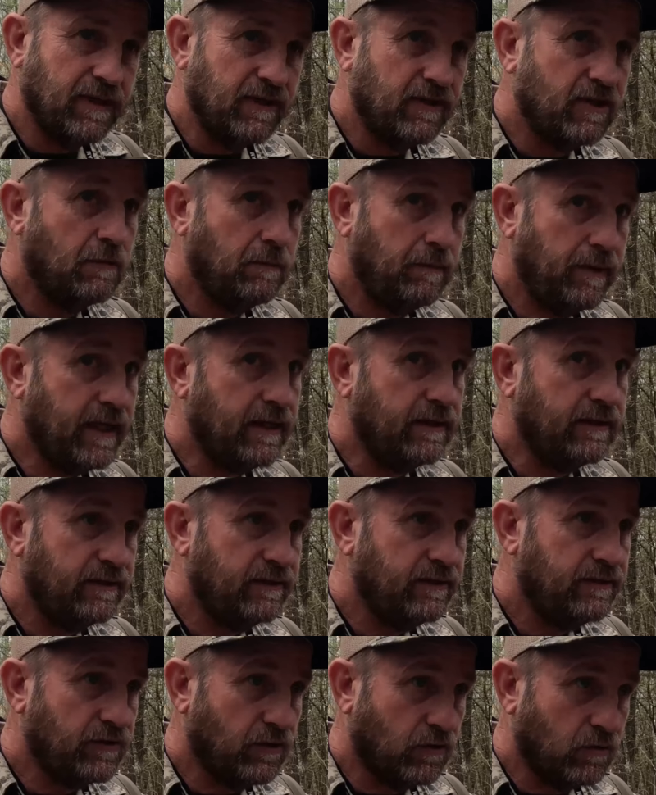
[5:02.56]
he'll commit
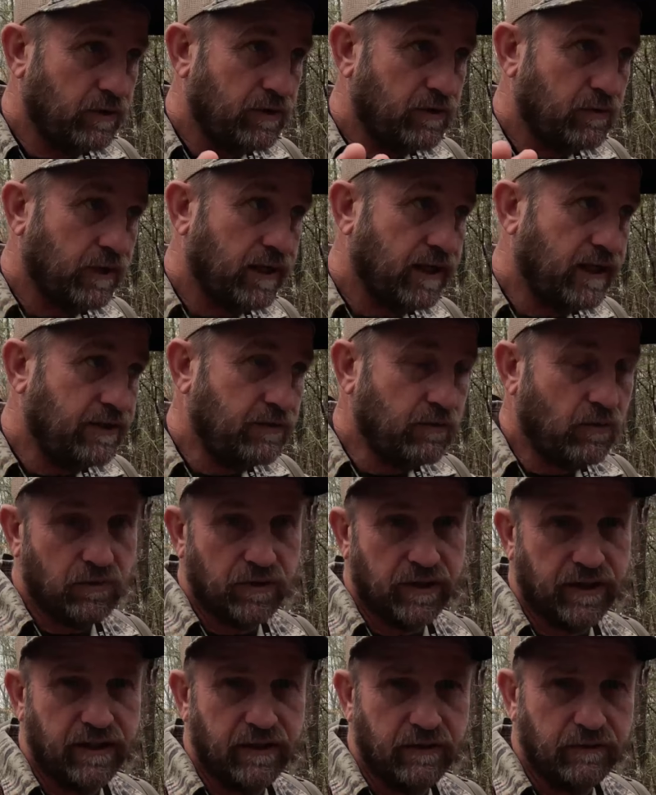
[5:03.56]
sort of which way he's
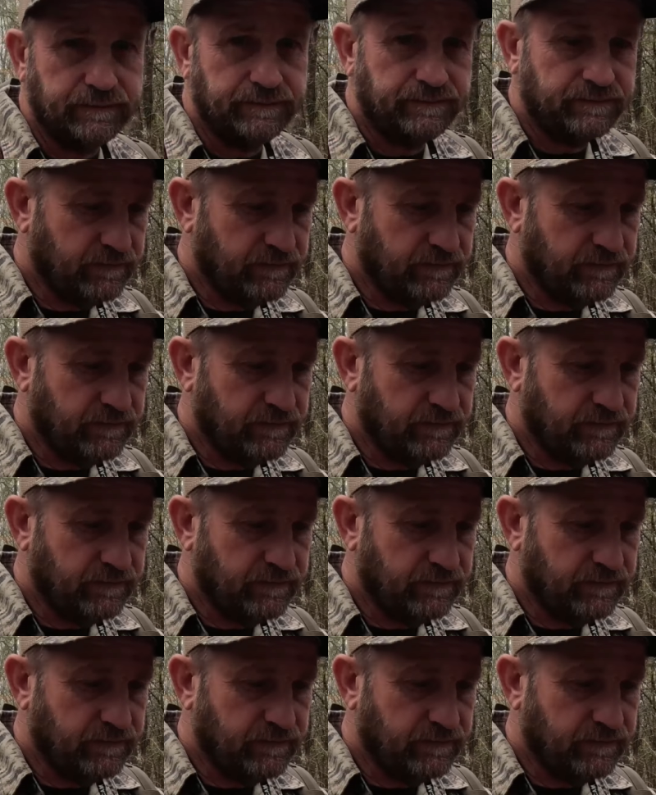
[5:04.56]
wanting to go.